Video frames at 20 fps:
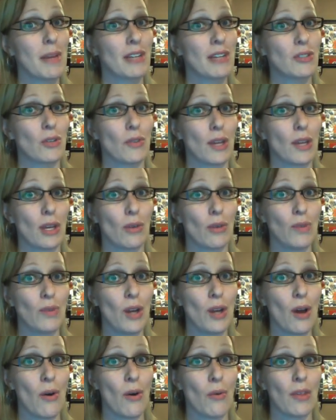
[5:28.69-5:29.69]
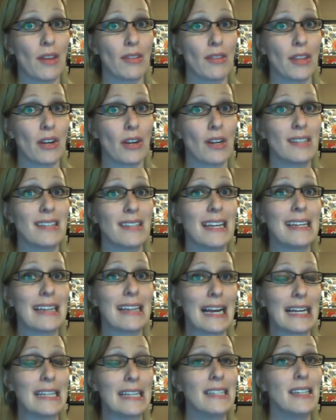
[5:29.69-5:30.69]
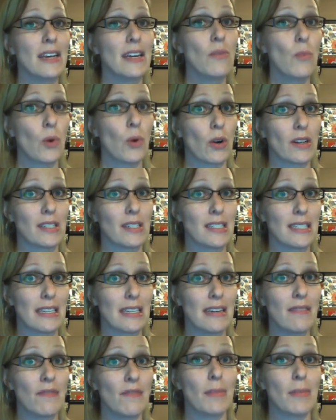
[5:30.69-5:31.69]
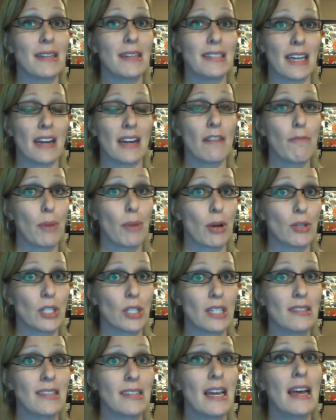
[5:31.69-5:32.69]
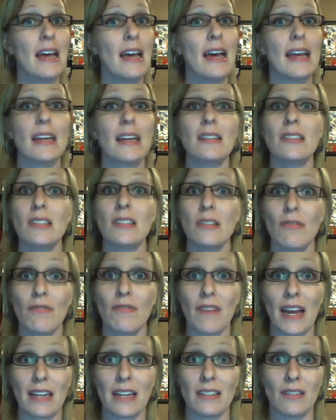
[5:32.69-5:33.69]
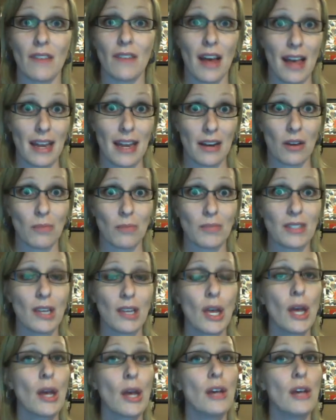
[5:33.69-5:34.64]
make sure that you know that there is a 90-day warranty from the date of purchase against defective items.